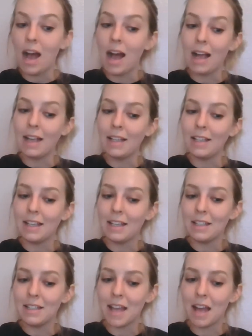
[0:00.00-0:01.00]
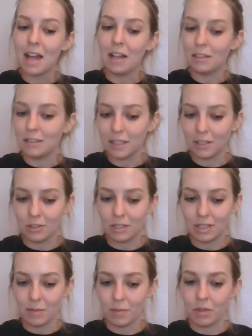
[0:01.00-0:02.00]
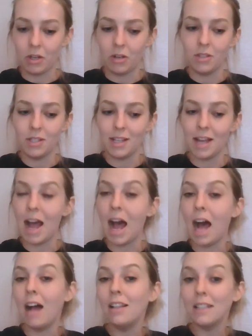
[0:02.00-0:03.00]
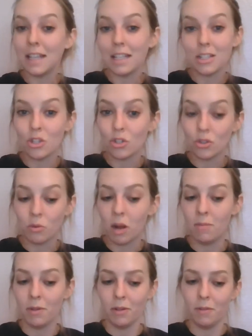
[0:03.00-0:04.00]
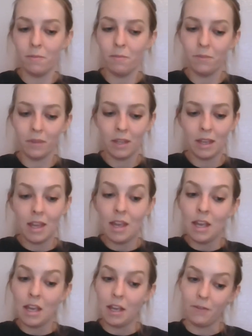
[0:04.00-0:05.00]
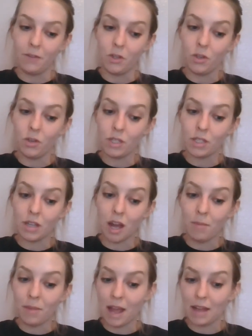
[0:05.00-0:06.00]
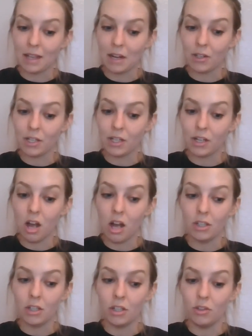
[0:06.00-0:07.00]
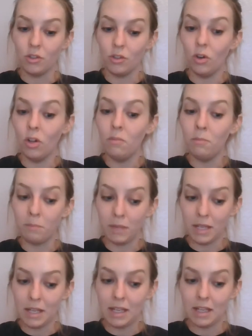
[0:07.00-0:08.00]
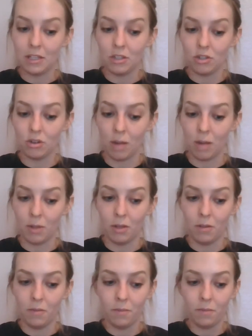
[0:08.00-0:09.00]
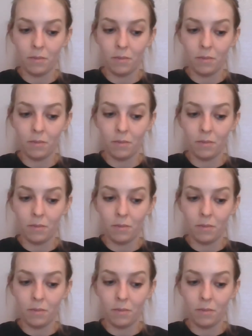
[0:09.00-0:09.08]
"I can't tell," giggled Zippernose. "I'll get in trouble." "If you don't stop that carrying on, you'll be in trouble."